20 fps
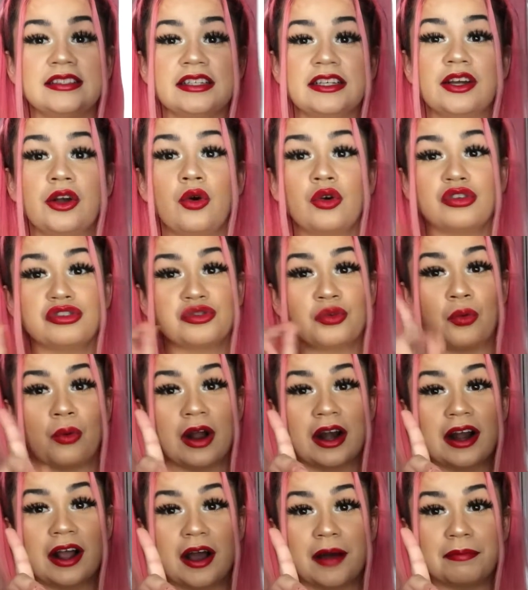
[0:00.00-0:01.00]
equals
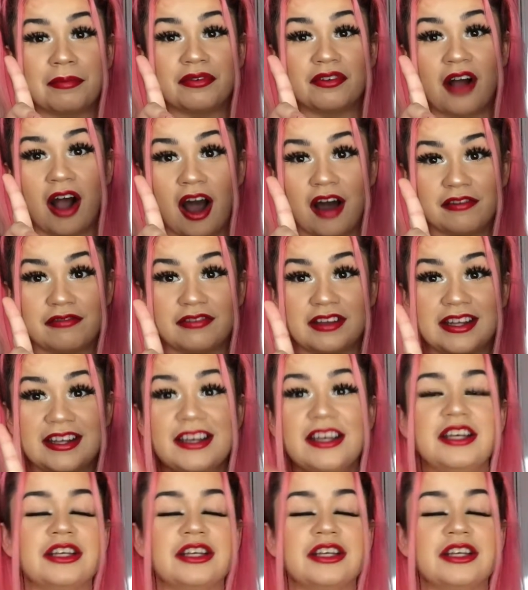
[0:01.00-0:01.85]
one cup of coffee.